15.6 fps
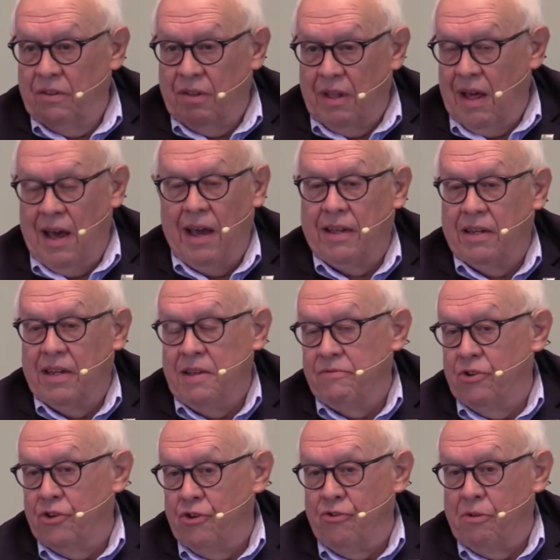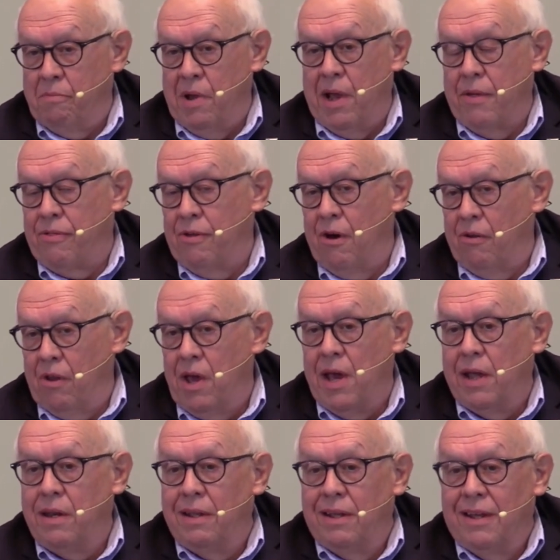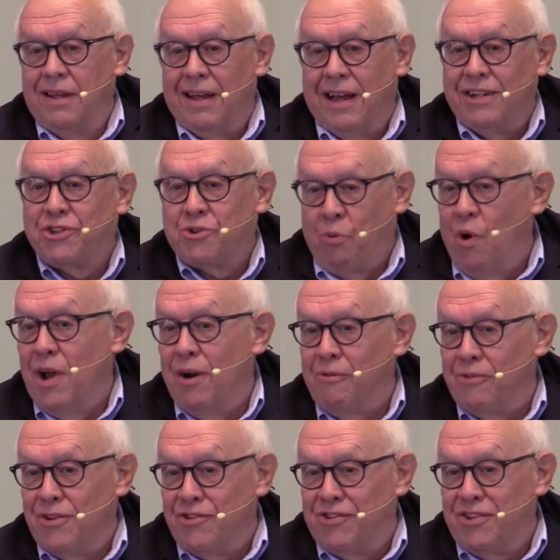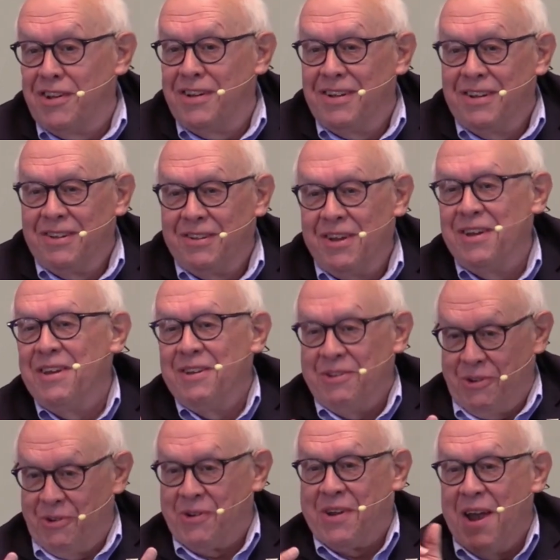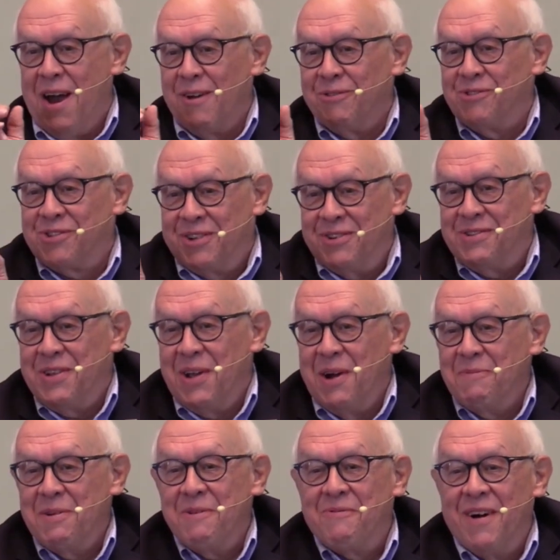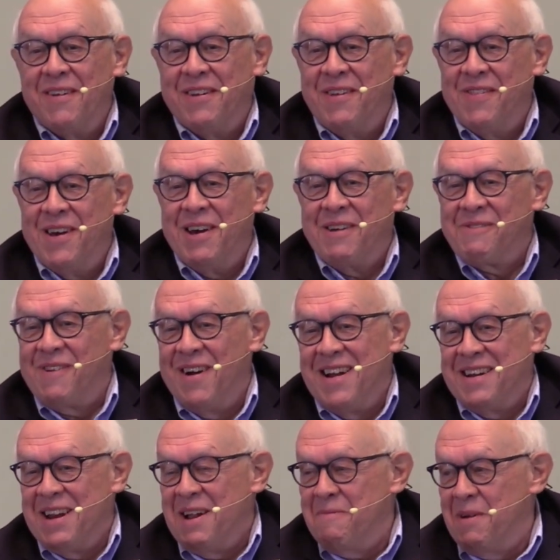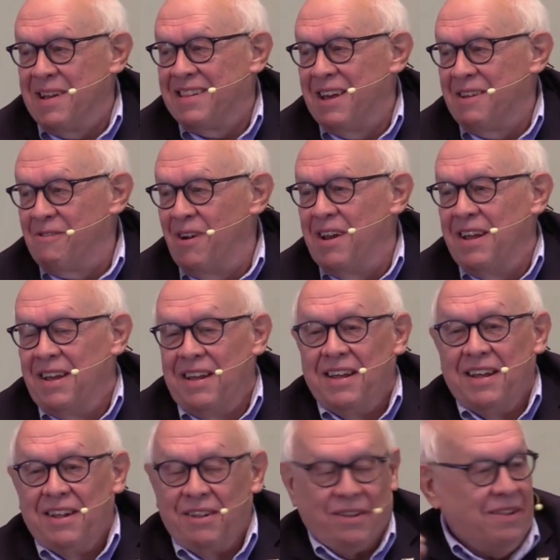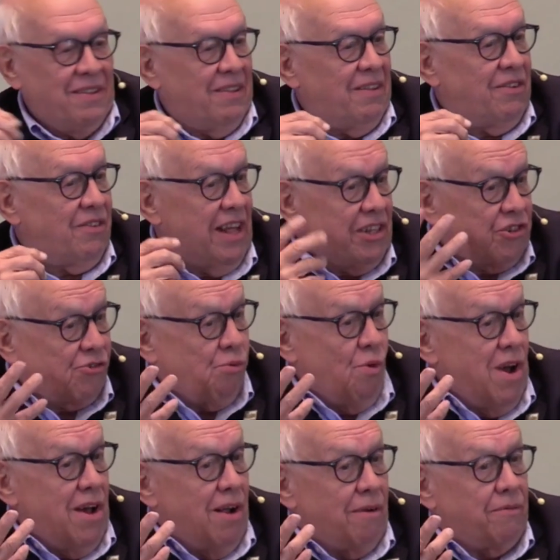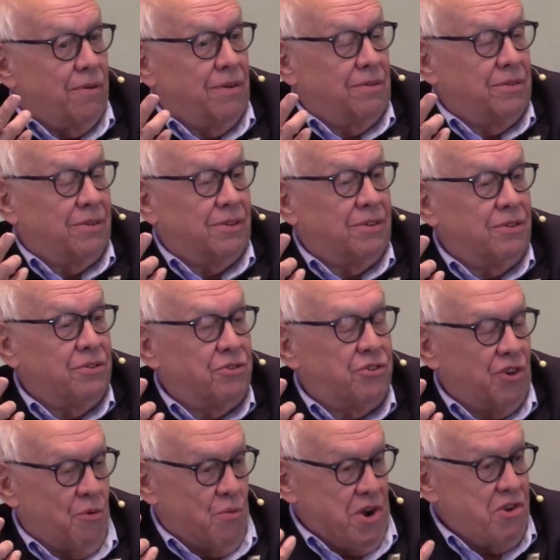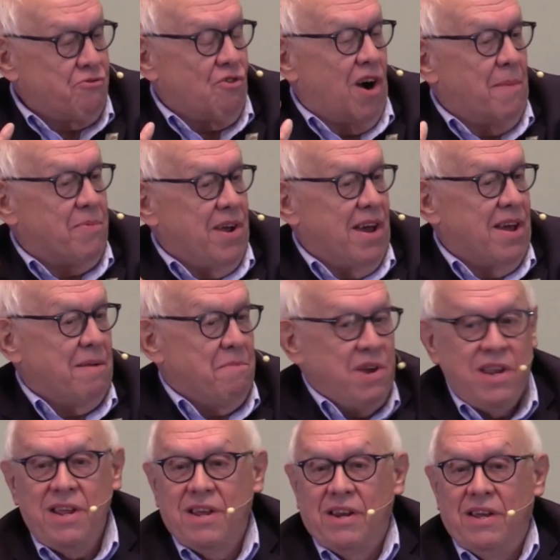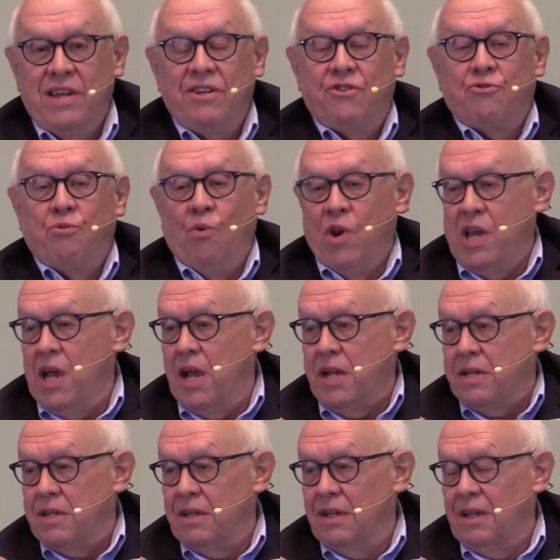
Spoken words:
I can even do the math on that. That's 12, isn't it? Your accountants can tell me if I did that right. Did I make that right? That's 12. So we drop down immediately to 28.